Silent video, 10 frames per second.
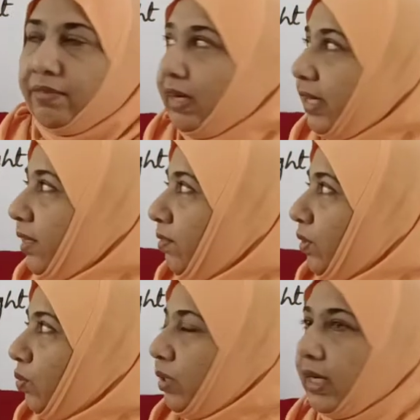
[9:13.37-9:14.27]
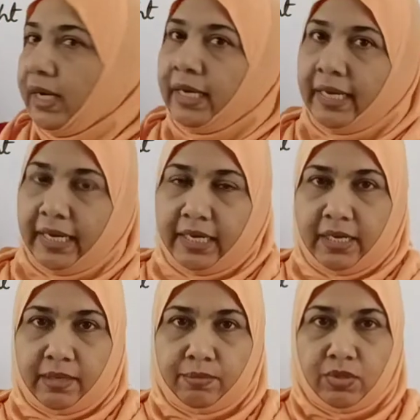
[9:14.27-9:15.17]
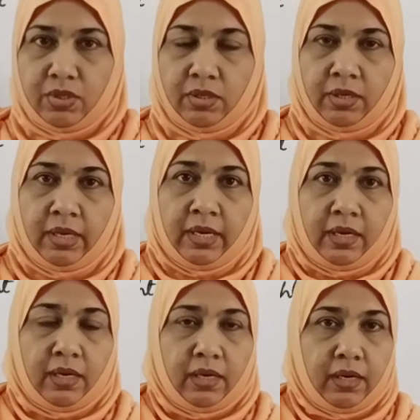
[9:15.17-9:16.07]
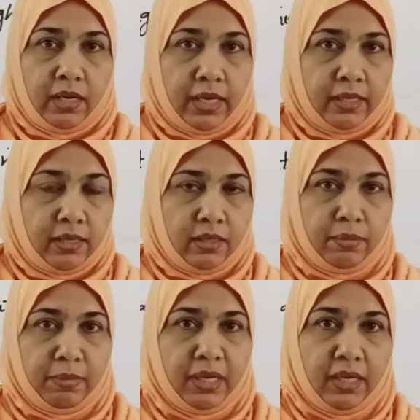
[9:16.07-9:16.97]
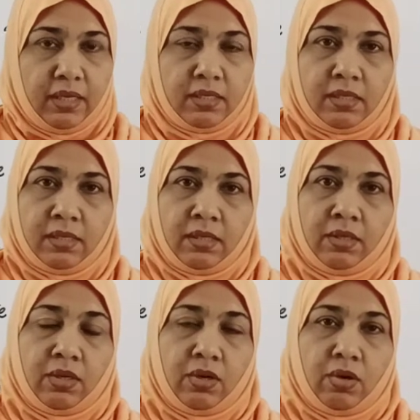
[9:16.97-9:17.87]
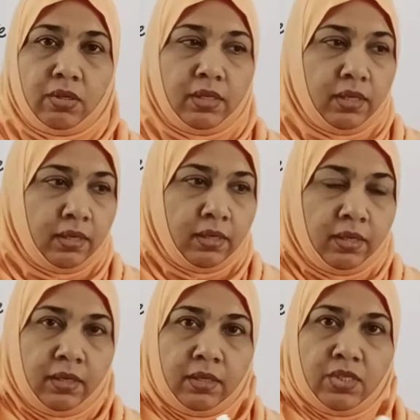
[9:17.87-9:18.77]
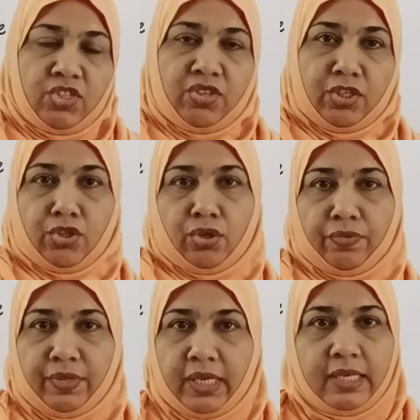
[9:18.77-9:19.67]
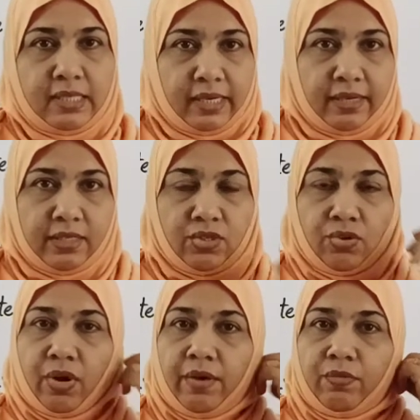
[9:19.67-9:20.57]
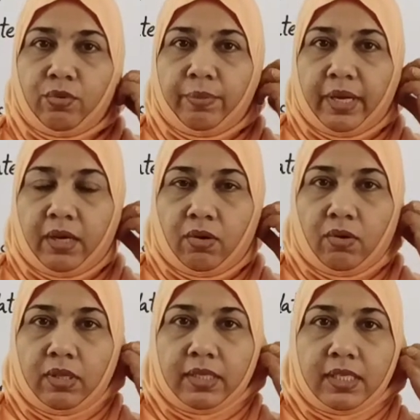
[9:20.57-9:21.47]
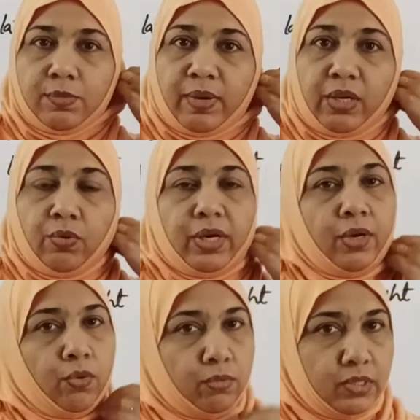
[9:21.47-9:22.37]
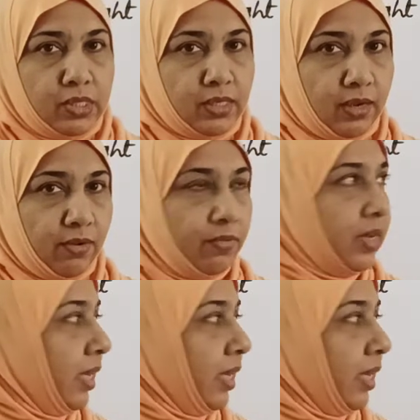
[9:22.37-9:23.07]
will give you the idioms, neither the meanings nor the structure of the sentence. You have to make all these by your own self.